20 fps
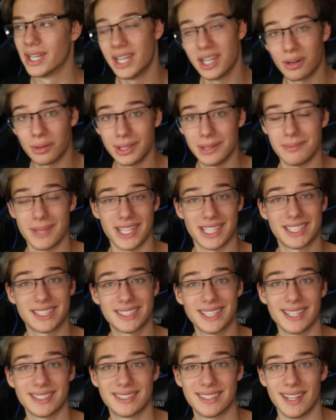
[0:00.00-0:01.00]
It only makes
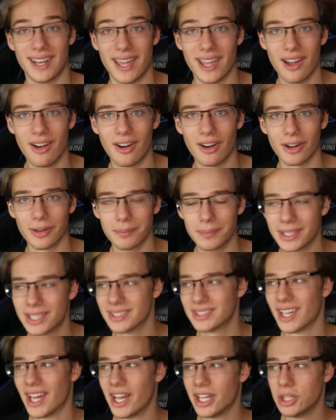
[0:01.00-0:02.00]
sense in AR
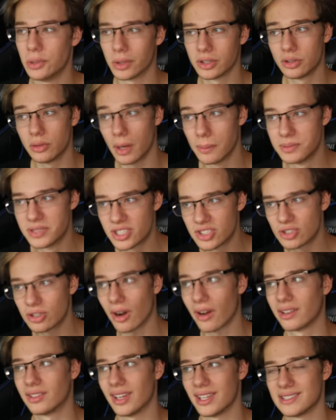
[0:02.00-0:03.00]
because you want to
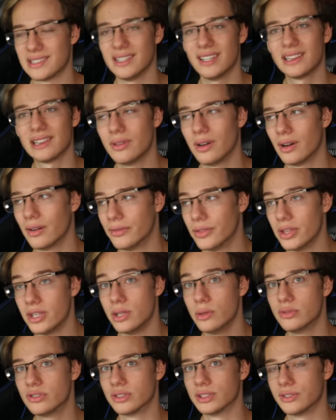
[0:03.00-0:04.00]
obstruct as little of the
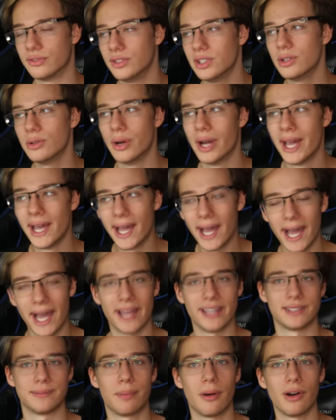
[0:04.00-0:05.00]
user's view
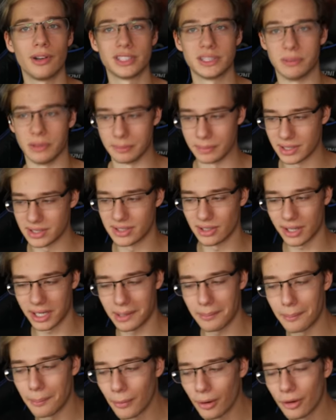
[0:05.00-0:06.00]
as possible because you're
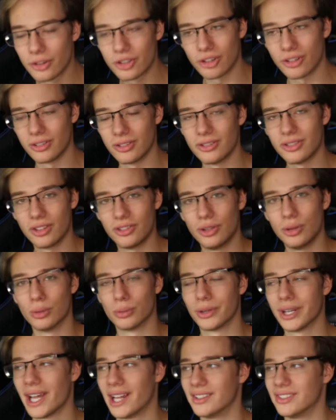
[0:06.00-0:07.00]
kind of merging the two
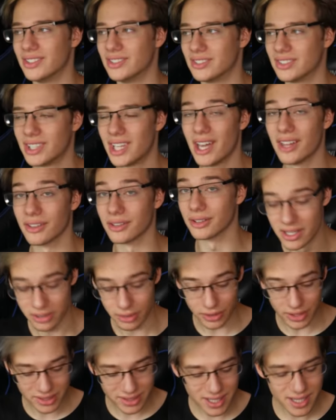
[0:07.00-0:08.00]
realities together.
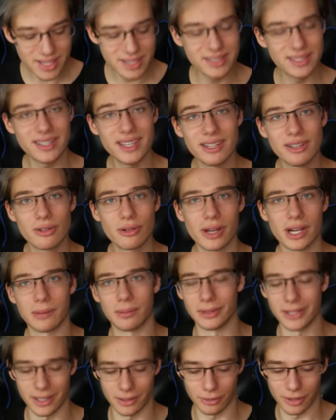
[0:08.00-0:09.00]
So this is
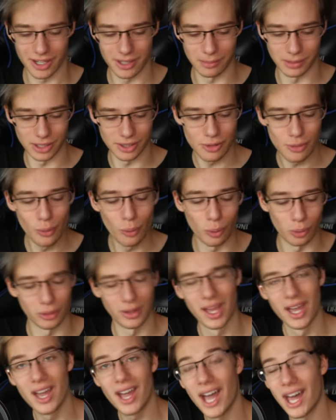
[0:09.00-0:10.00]
incredibly, incredibly cool,
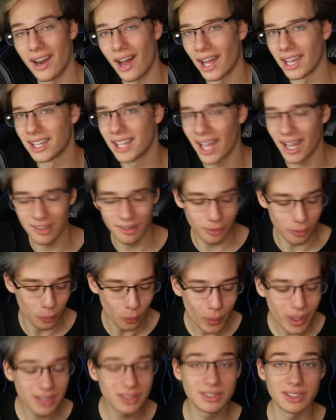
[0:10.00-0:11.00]
and I cannot
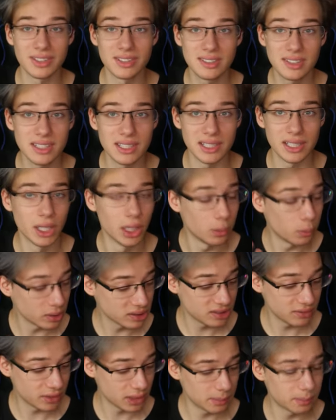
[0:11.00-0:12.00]
wait to see
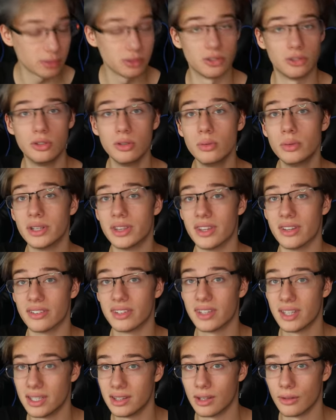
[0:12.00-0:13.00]
what developers do with
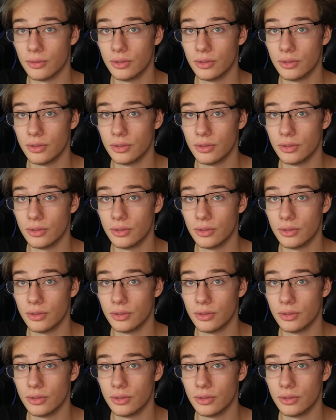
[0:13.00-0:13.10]
this in the